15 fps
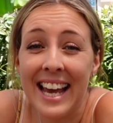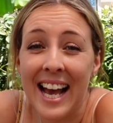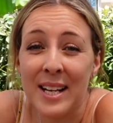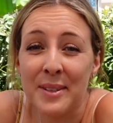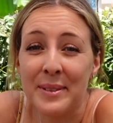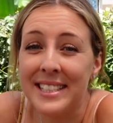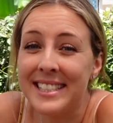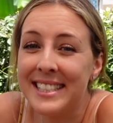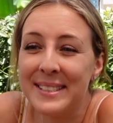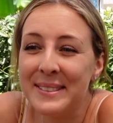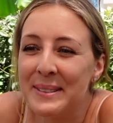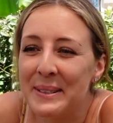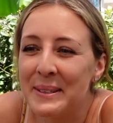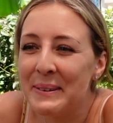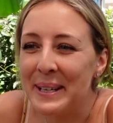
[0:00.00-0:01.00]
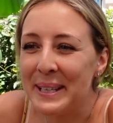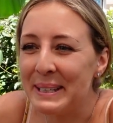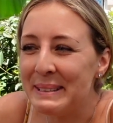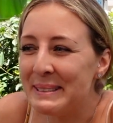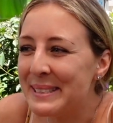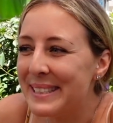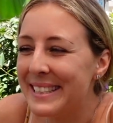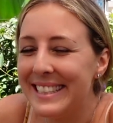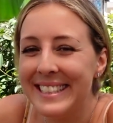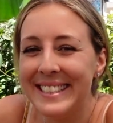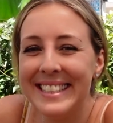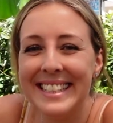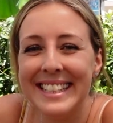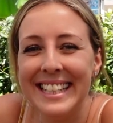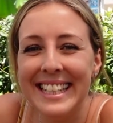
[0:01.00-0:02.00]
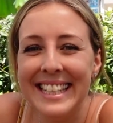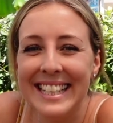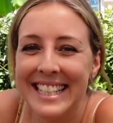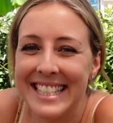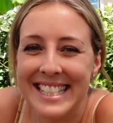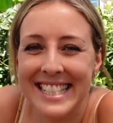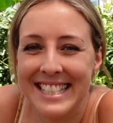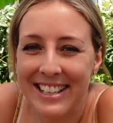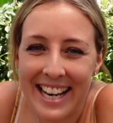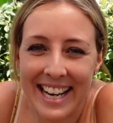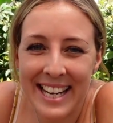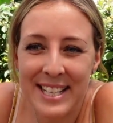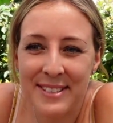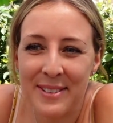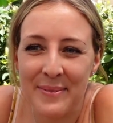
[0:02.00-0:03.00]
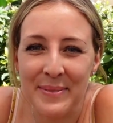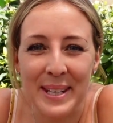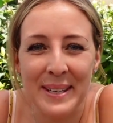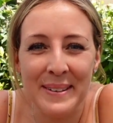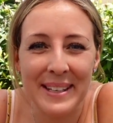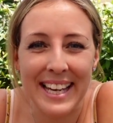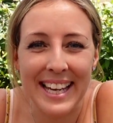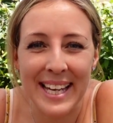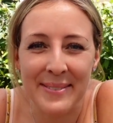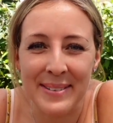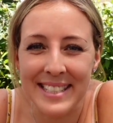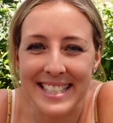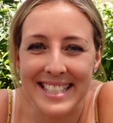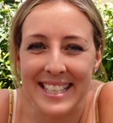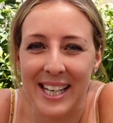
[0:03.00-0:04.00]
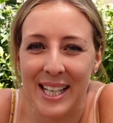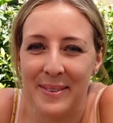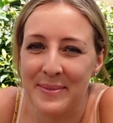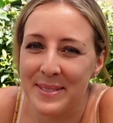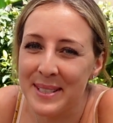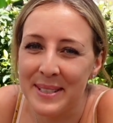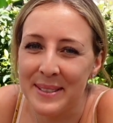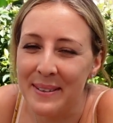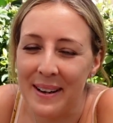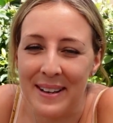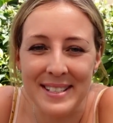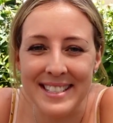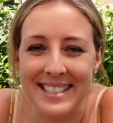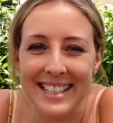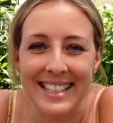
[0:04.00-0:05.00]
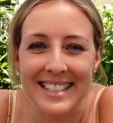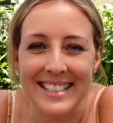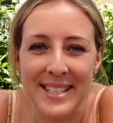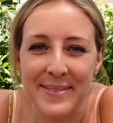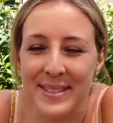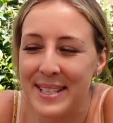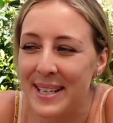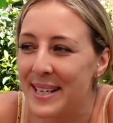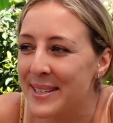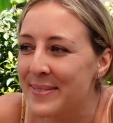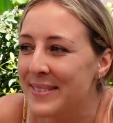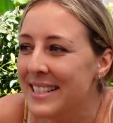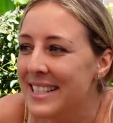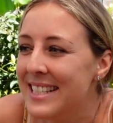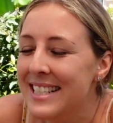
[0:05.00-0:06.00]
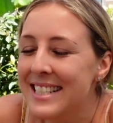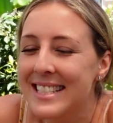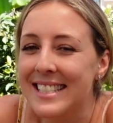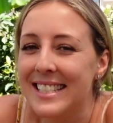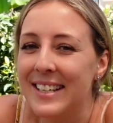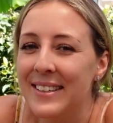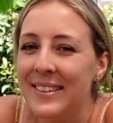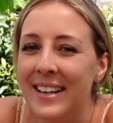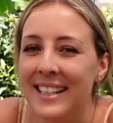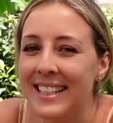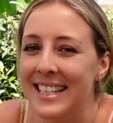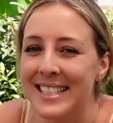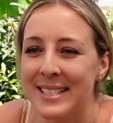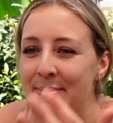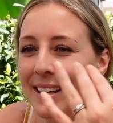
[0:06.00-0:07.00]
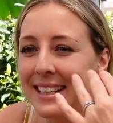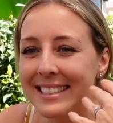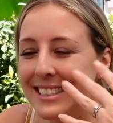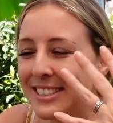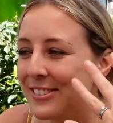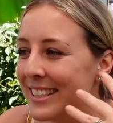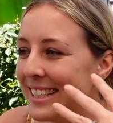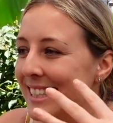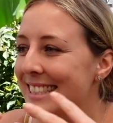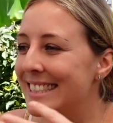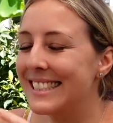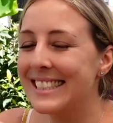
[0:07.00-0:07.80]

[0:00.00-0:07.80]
and we're still not quite used to the change from the UK wintertime to Argentinian summertime, so I need some icy drinks.